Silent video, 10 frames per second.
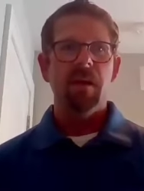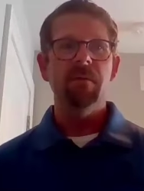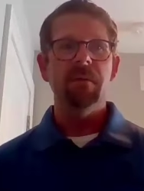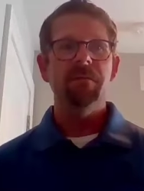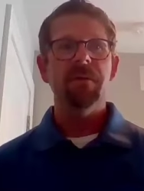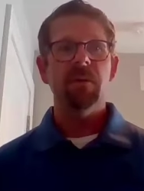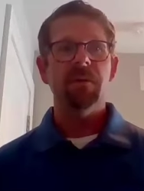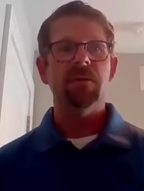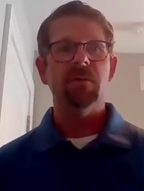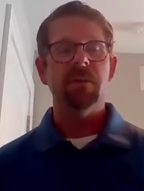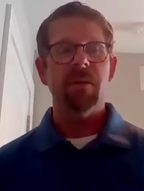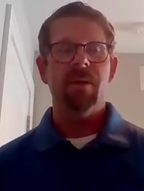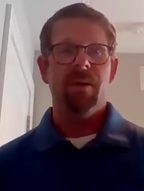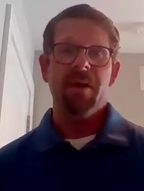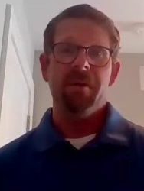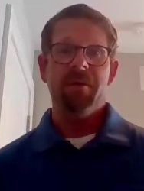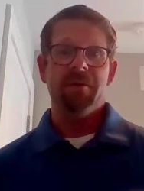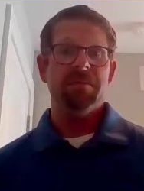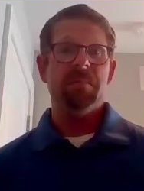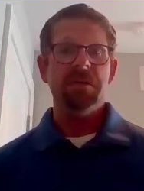even if they were, I
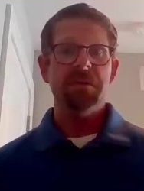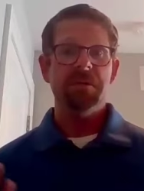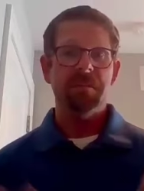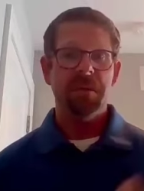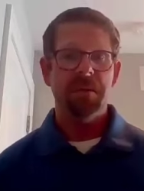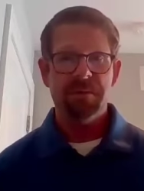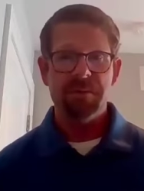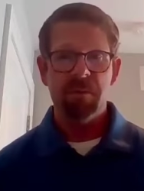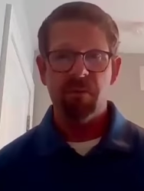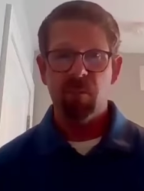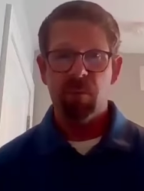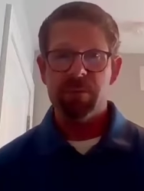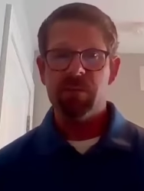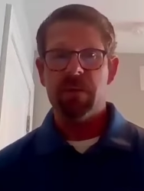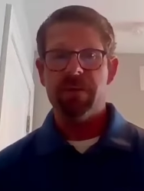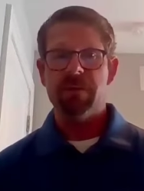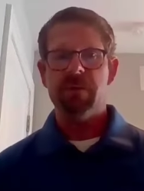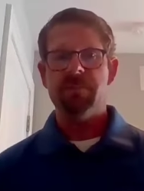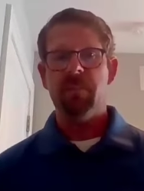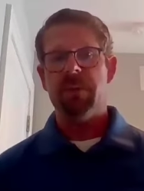think especially because some of them were
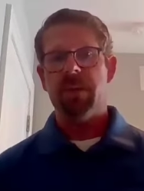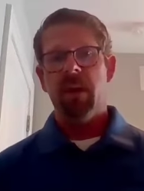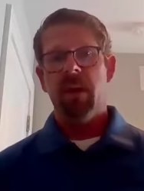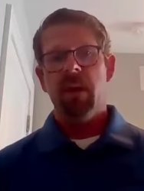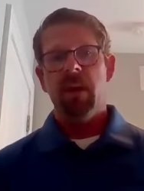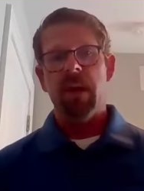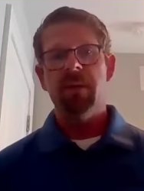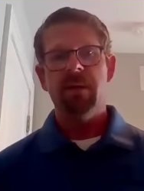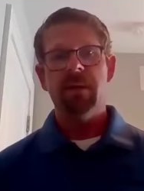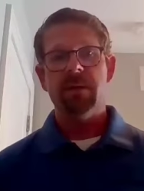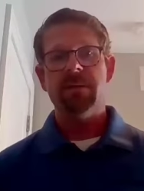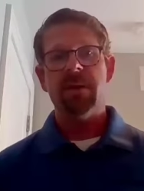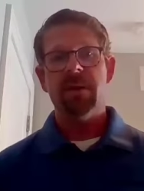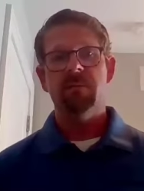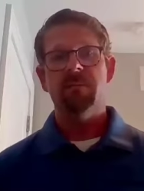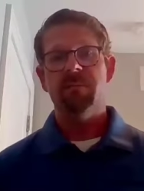strangers, but I think inside